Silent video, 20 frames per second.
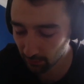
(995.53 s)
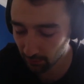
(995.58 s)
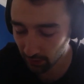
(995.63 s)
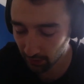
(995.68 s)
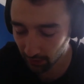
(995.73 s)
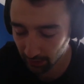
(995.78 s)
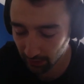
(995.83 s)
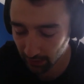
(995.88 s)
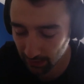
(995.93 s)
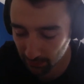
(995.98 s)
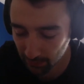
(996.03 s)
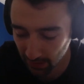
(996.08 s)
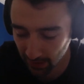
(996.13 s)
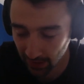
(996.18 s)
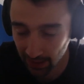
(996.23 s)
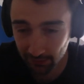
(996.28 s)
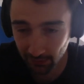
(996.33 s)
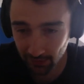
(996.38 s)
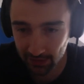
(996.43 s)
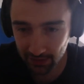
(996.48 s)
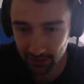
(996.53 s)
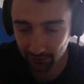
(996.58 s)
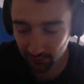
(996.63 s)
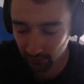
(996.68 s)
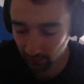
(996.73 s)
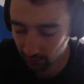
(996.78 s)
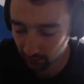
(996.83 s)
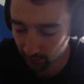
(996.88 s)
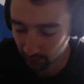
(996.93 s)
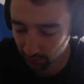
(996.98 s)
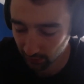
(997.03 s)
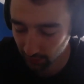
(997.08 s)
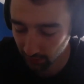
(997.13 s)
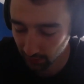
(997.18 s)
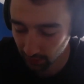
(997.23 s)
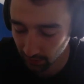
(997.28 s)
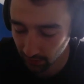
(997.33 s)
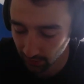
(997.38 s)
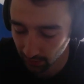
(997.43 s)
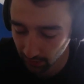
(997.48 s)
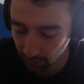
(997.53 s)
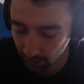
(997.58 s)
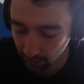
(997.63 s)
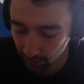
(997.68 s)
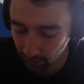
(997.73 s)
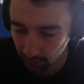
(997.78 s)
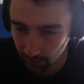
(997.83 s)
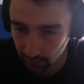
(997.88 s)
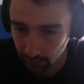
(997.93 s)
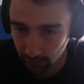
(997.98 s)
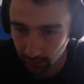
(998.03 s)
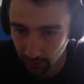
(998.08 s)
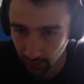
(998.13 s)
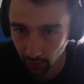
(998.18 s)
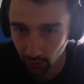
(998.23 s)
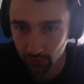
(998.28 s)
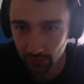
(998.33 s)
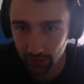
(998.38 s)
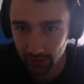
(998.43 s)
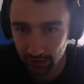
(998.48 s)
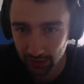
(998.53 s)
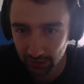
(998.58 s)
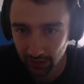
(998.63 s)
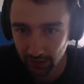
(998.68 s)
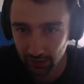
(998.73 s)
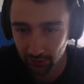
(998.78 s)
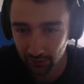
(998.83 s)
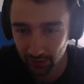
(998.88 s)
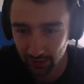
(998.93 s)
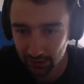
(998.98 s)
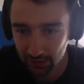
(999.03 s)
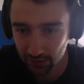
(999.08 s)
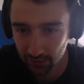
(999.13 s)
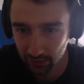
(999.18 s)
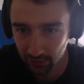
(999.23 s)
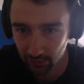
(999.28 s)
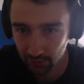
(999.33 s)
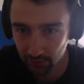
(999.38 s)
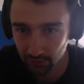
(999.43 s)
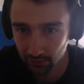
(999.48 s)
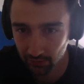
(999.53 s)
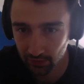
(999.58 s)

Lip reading: And I keep saying to myself, the only thing you need to do